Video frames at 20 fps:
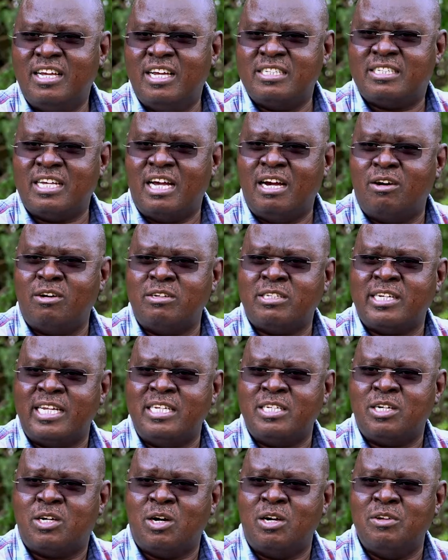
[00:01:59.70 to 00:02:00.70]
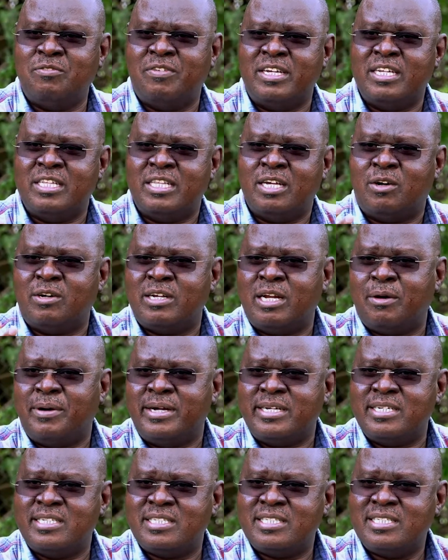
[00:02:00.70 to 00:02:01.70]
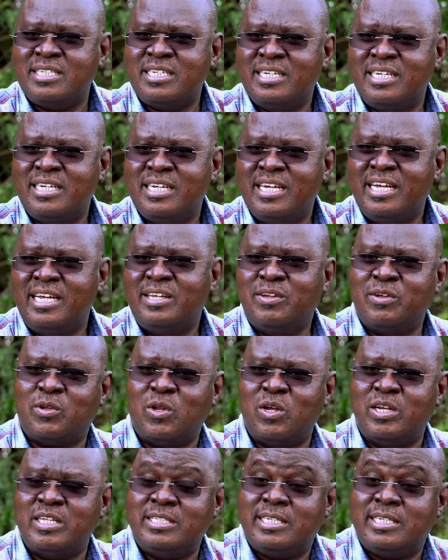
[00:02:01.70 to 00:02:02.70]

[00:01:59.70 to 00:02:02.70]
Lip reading: Yes, and God can call even the older ones, not only